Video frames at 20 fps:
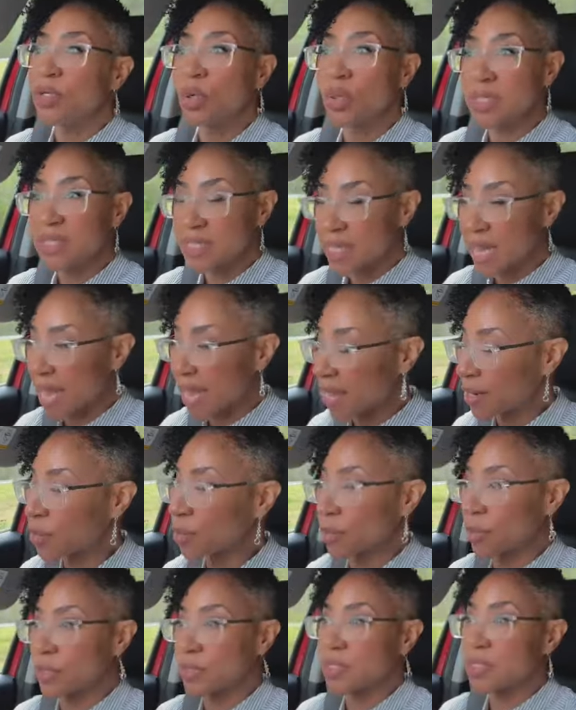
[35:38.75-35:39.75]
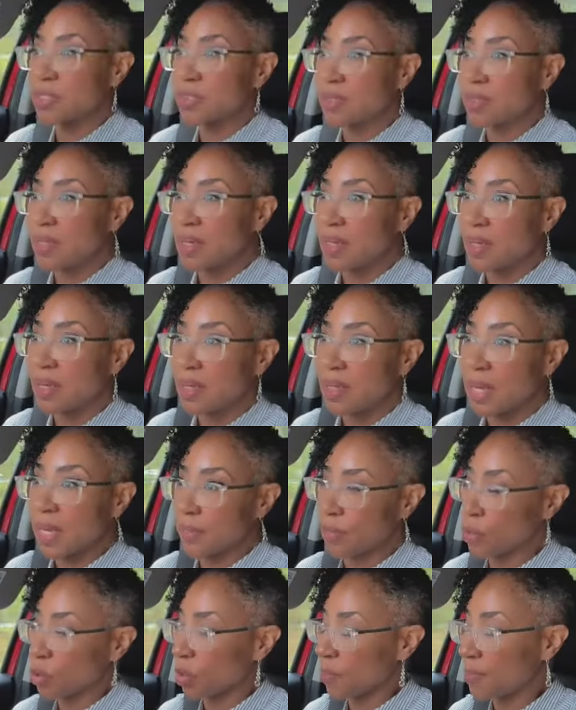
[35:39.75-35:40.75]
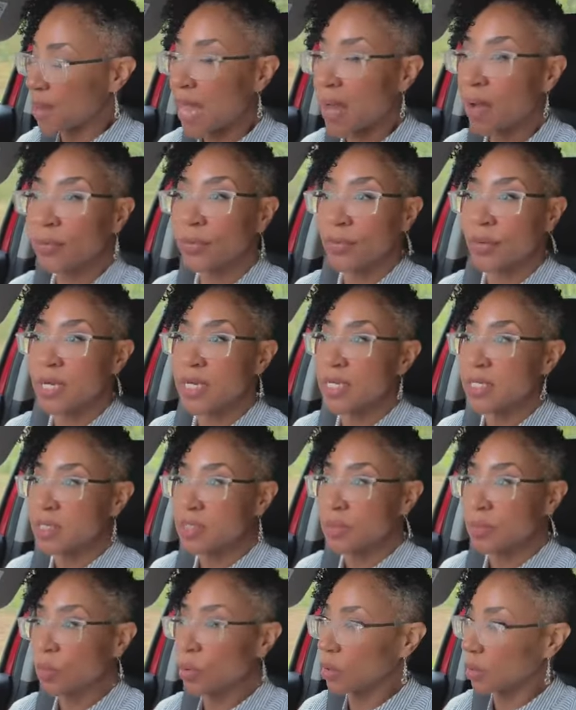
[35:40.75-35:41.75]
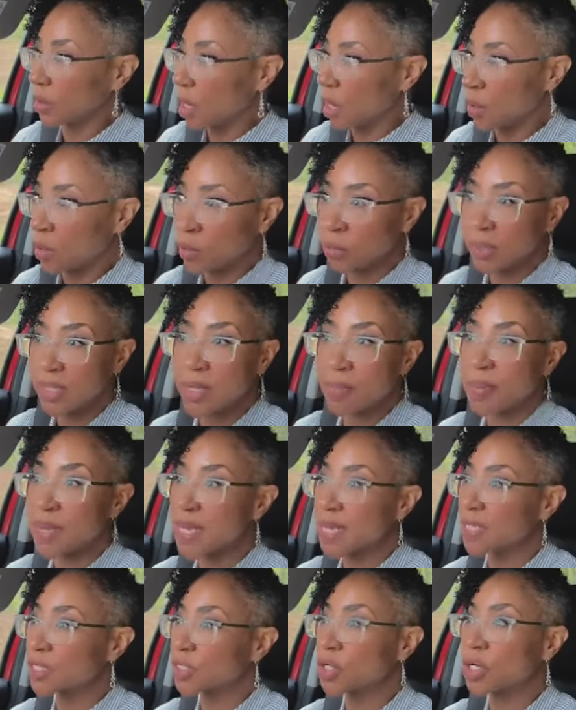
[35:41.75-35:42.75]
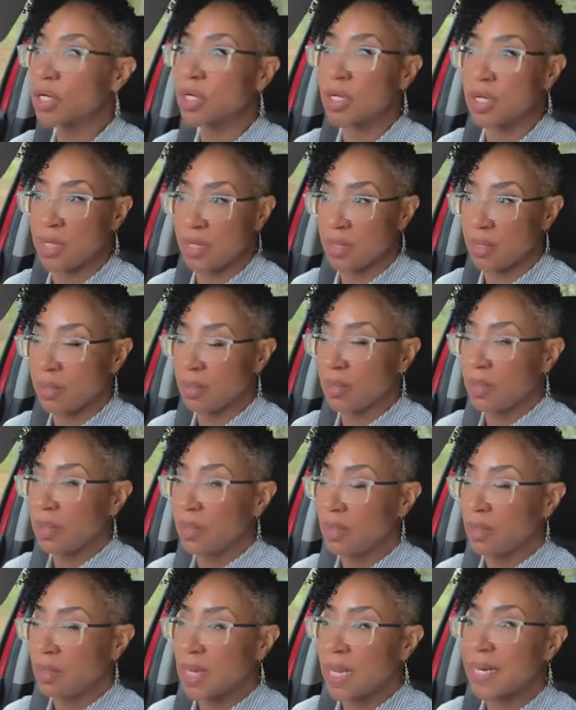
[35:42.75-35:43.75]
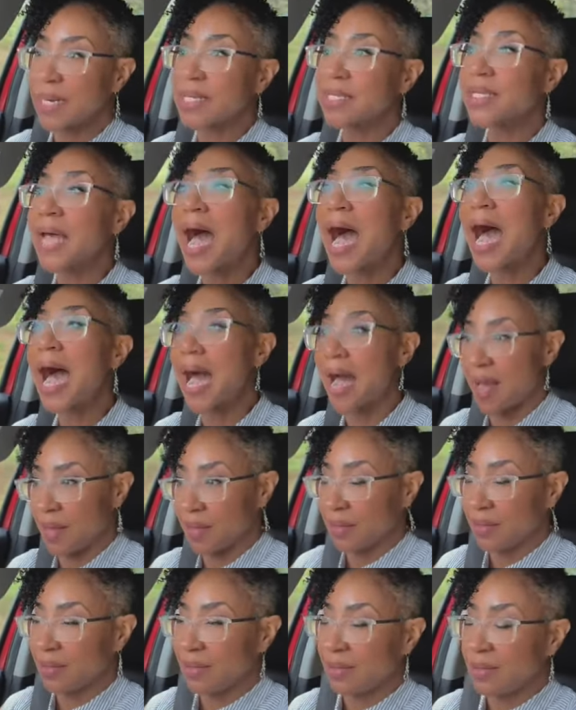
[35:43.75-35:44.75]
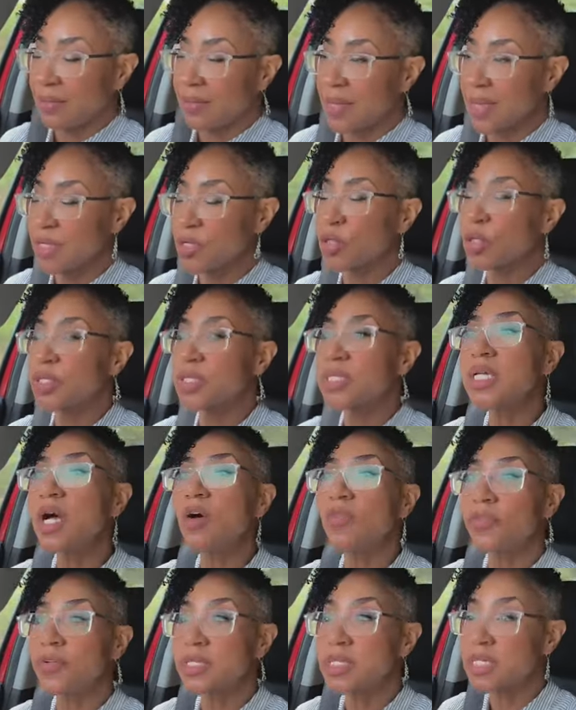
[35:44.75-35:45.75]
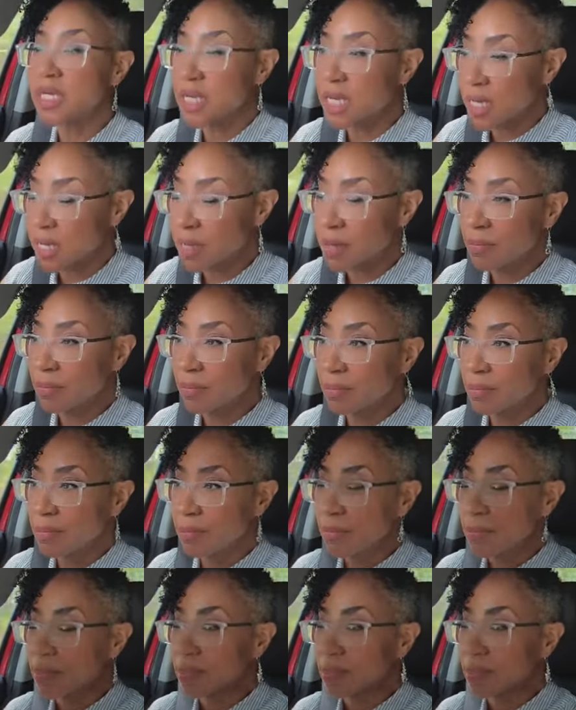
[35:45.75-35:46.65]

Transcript: your standards and your boundaries will only be as good and as high as your self esteem,